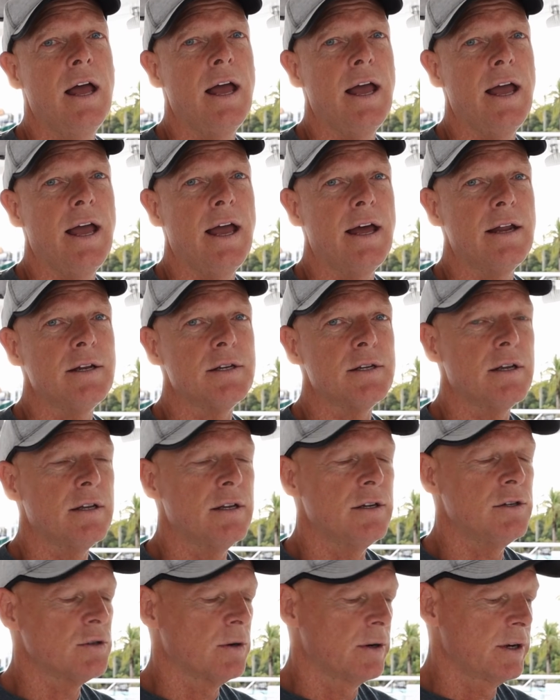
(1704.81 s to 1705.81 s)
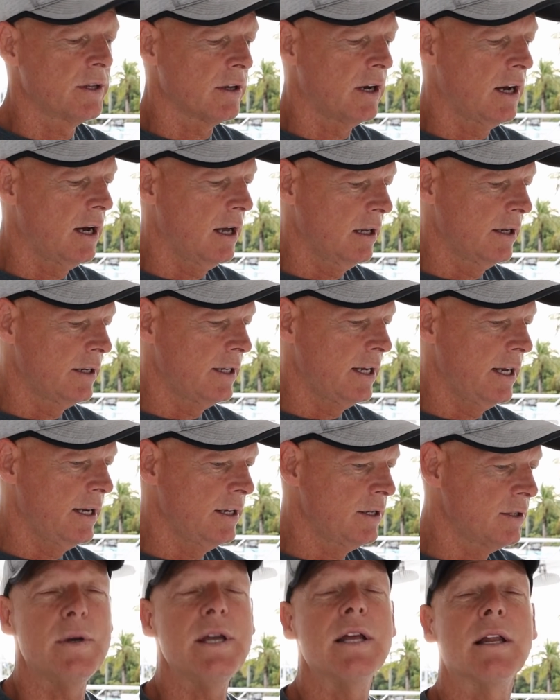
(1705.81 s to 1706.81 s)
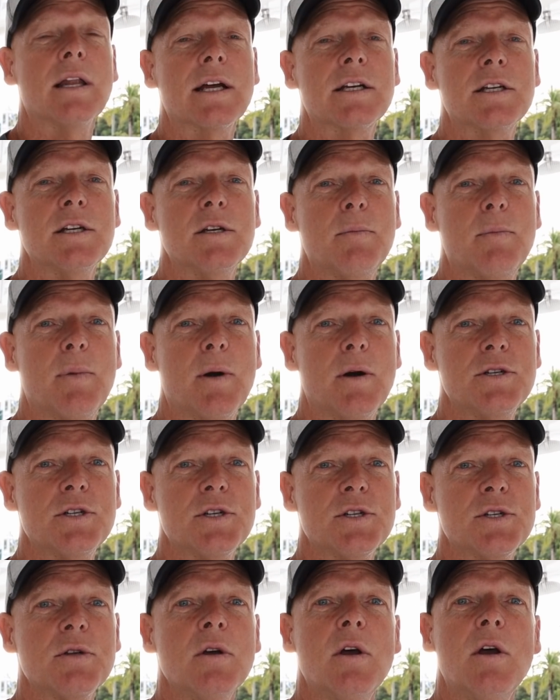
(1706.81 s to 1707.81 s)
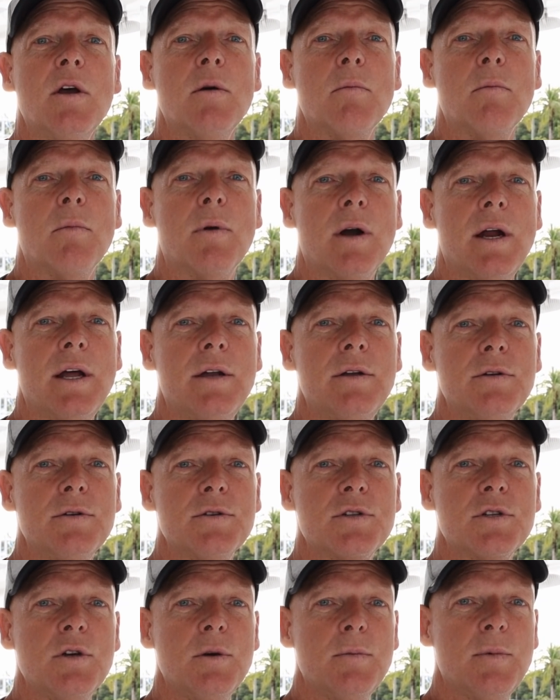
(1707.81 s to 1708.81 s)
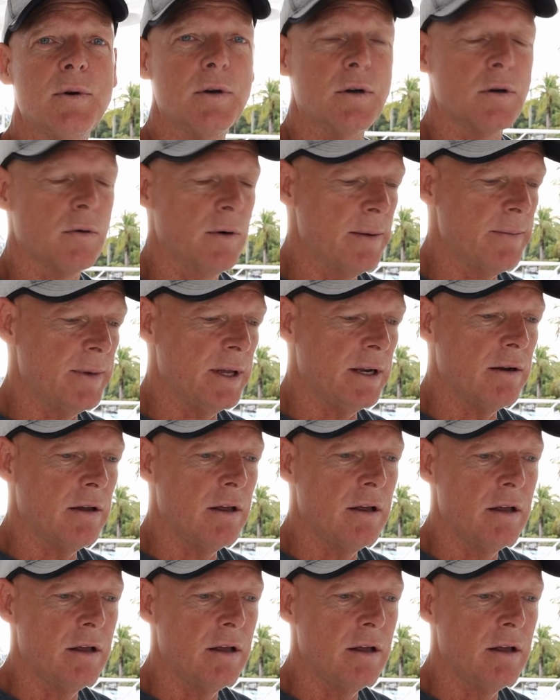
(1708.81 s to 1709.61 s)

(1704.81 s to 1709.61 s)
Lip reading: and enjoying the holidays, we elected to purchase brand new scuba equipment.